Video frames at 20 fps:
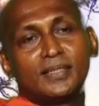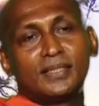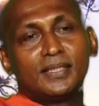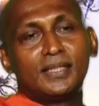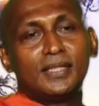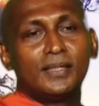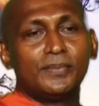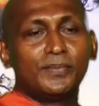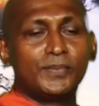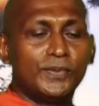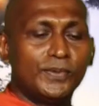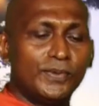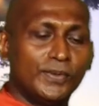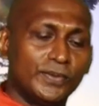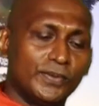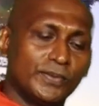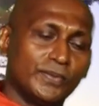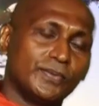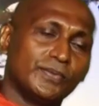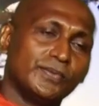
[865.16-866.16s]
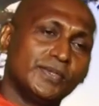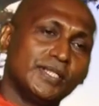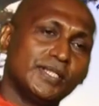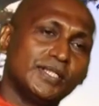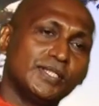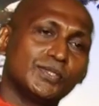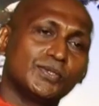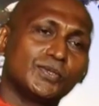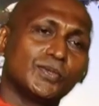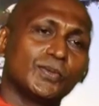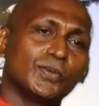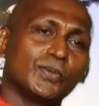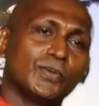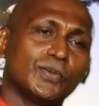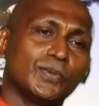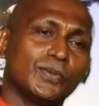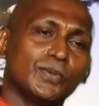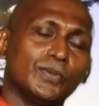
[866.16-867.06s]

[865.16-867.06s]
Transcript: Therefore, we need to